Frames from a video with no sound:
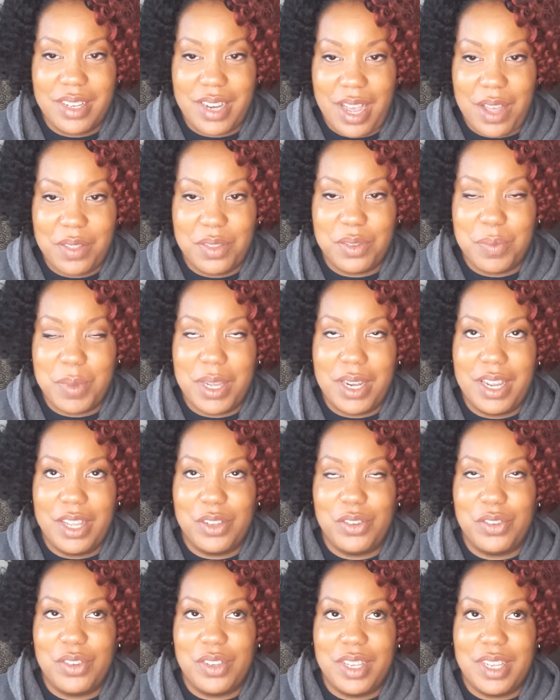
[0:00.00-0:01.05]
deaths, meaning
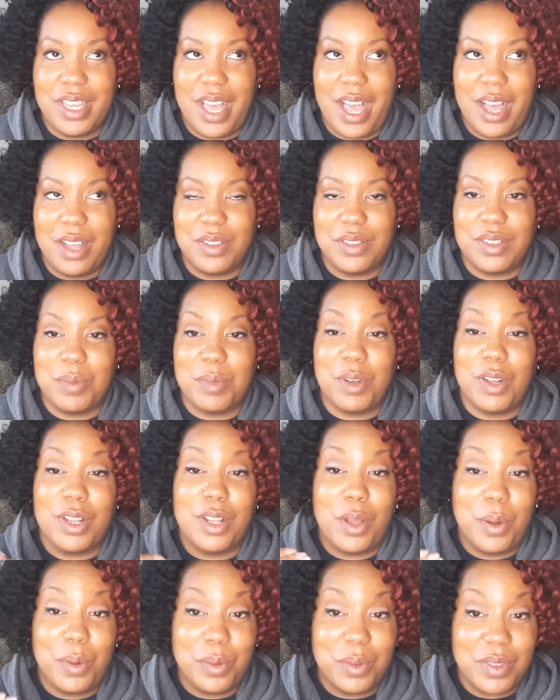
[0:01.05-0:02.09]
she has some
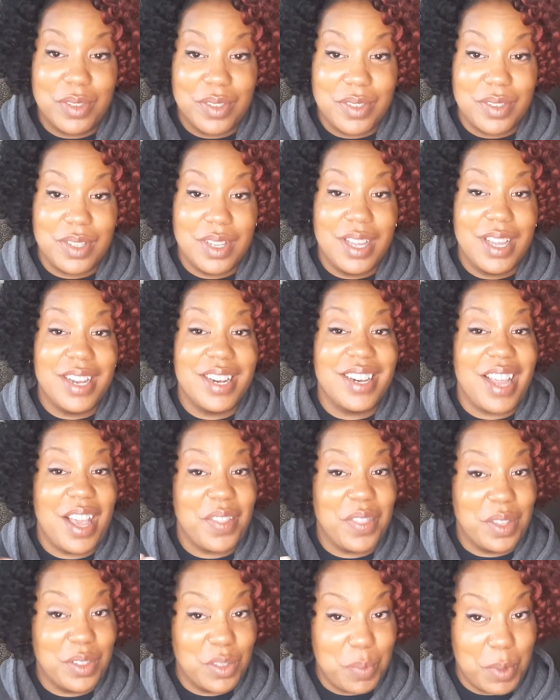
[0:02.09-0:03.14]
close
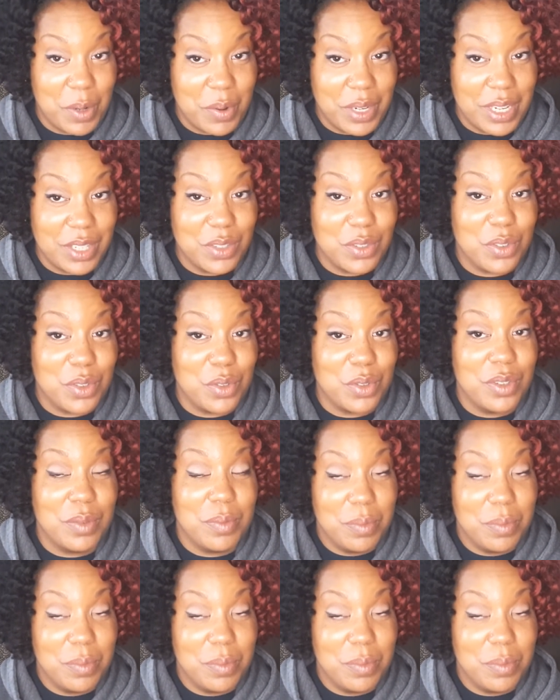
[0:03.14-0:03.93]
death experiences